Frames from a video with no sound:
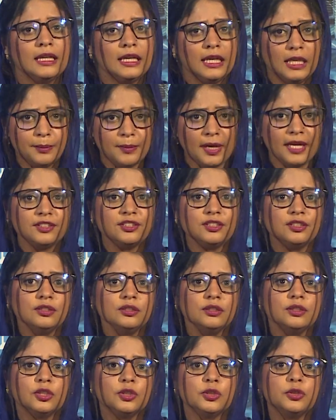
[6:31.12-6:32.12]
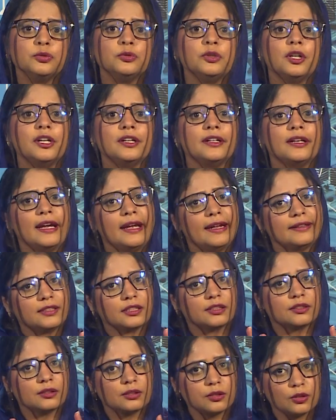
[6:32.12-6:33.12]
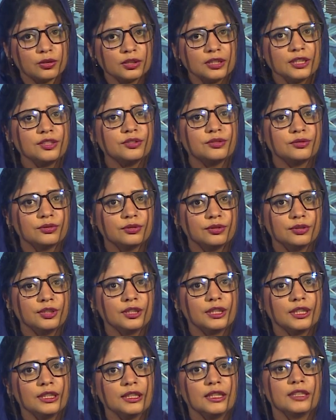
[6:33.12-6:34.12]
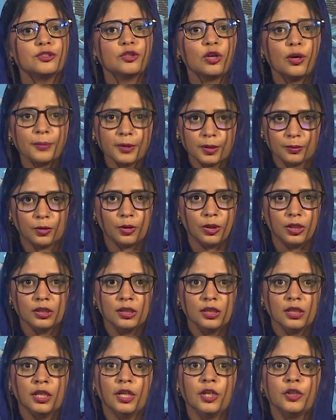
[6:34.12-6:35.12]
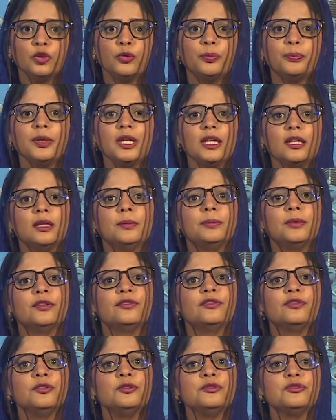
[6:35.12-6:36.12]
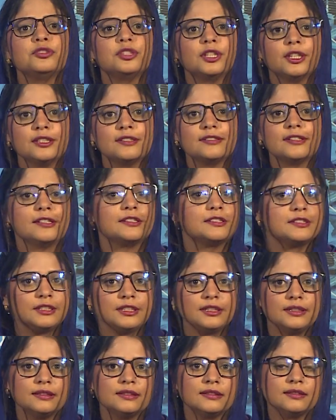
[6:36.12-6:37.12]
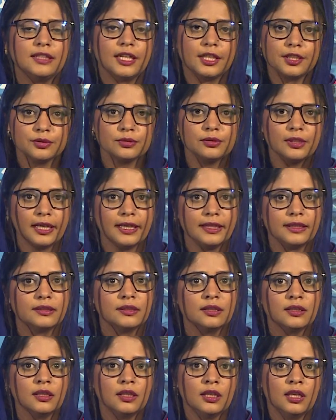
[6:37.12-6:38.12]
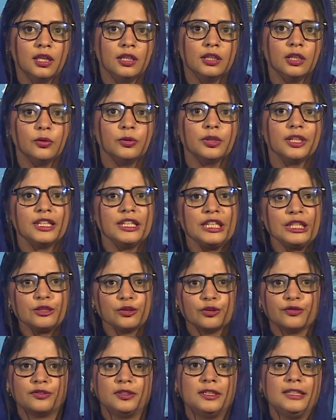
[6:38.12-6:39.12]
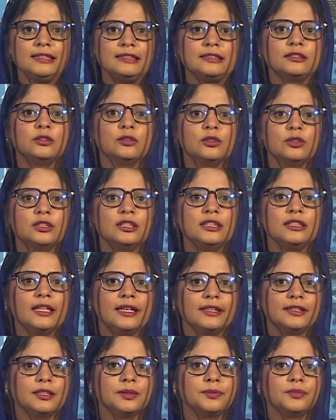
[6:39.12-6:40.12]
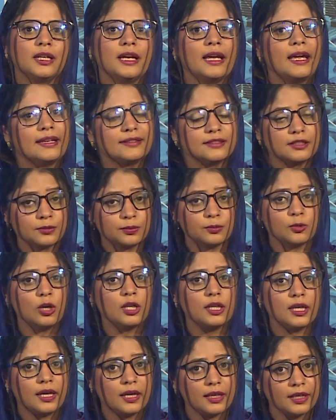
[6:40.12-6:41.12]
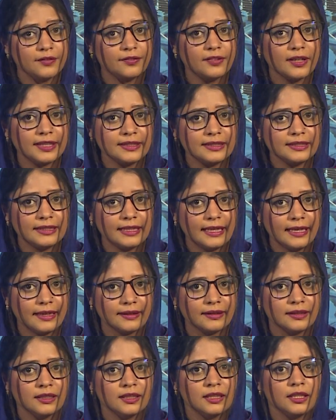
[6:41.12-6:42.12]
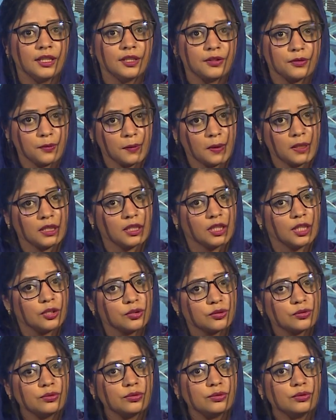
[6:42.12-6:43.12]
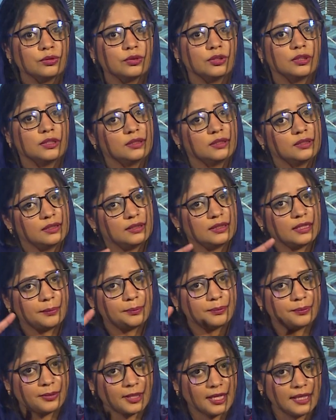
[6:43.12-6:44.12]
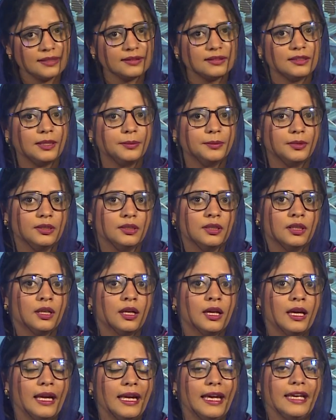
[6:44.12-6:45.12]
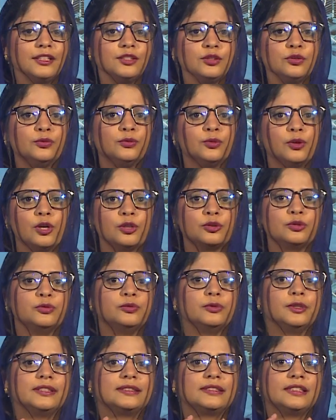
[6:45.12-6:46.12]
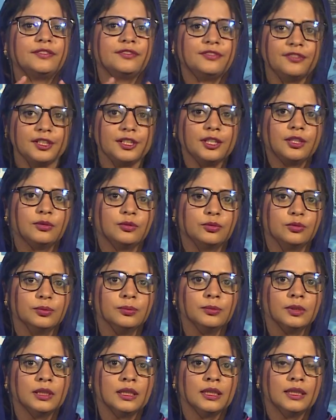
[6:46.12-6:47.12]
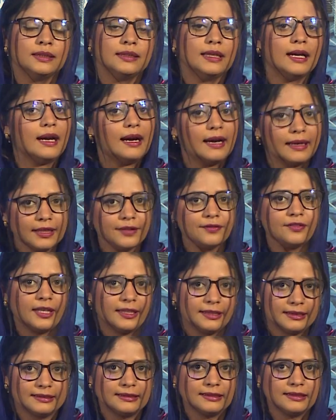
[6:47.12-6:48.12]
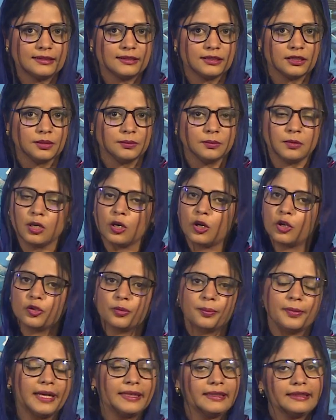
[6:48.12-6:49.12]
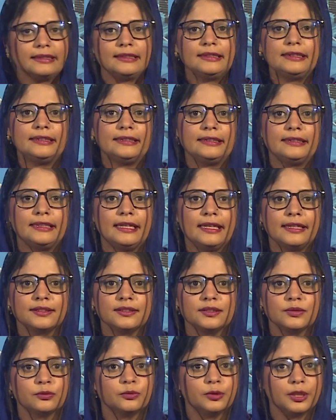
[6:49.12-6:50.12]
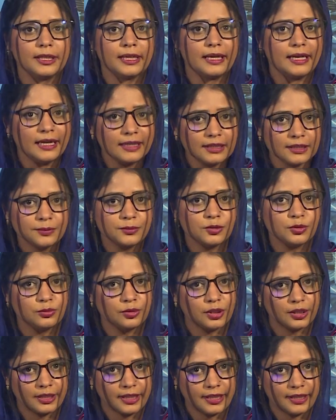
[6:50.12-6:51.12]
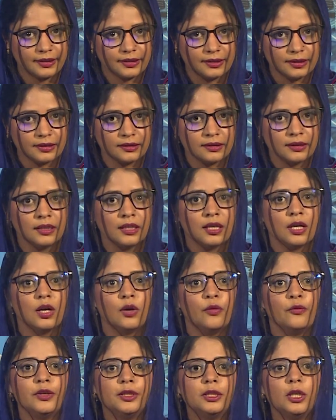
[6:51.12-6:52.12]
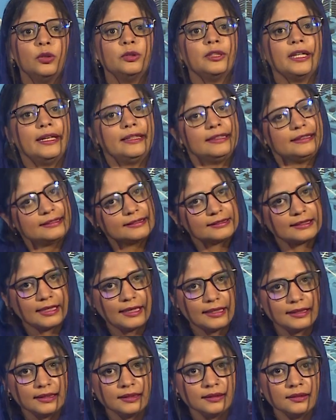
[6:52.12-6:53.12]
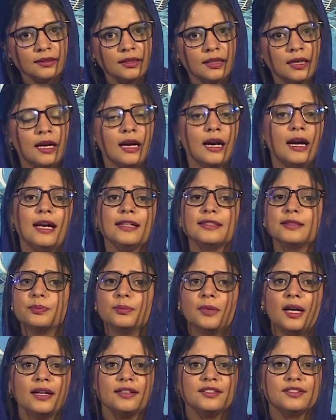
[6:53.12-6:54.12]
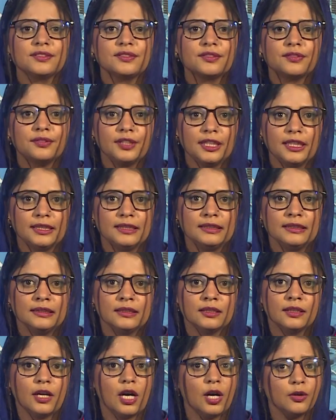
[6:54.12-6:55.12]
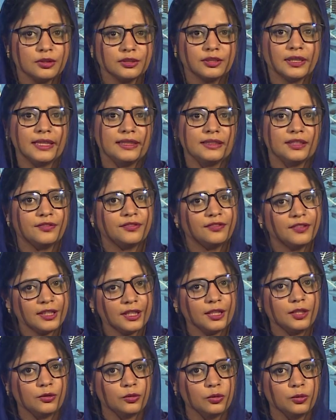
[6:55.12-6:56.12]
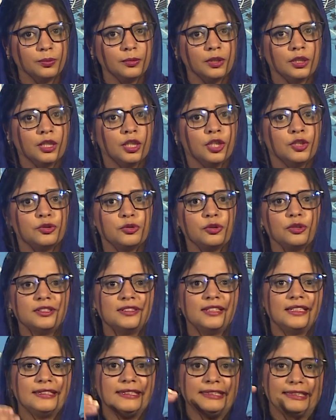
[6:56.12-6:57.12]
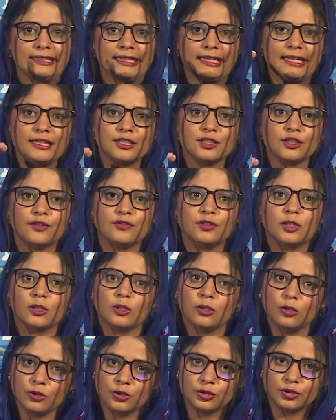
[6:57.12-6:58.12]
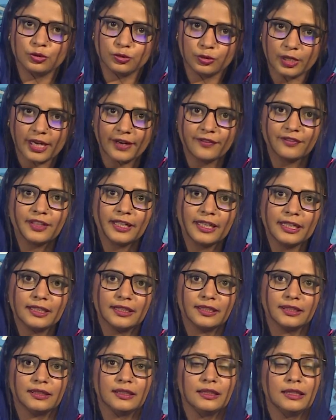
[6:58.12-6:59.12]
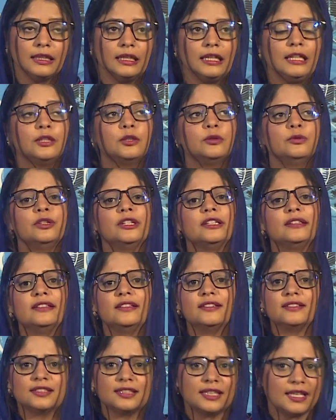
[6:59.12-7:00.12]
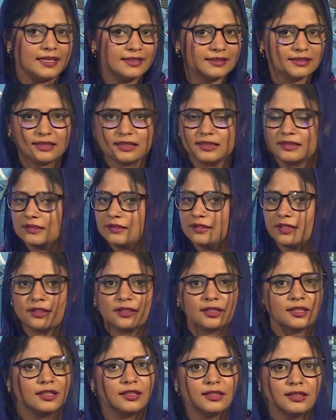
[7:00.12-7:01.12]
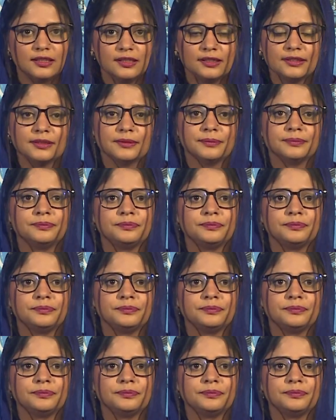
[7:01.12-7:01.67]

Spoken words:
Imagine you are at a clothing store in a shopping mall. You pick up a few shirts and jeans that you like. Now, each of these clothing items has a small RFID tag sewn into the price label. As you walk towards the fitting room, the RFID system automatically detects what items you are carrying. Without any scanning, a smart screen outside the fitting room shows the details of the clothes you have taken, including their sizes, their colors.